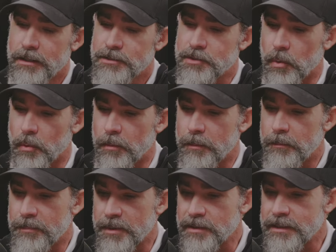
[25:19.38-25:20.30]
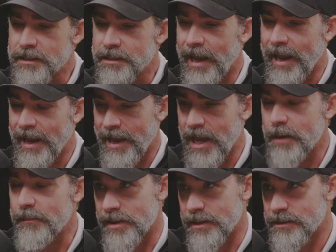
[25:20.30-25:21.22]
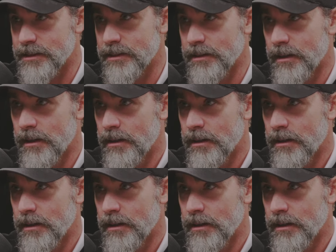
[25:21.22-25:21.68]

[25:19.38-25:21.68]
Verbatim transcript: So, building the habit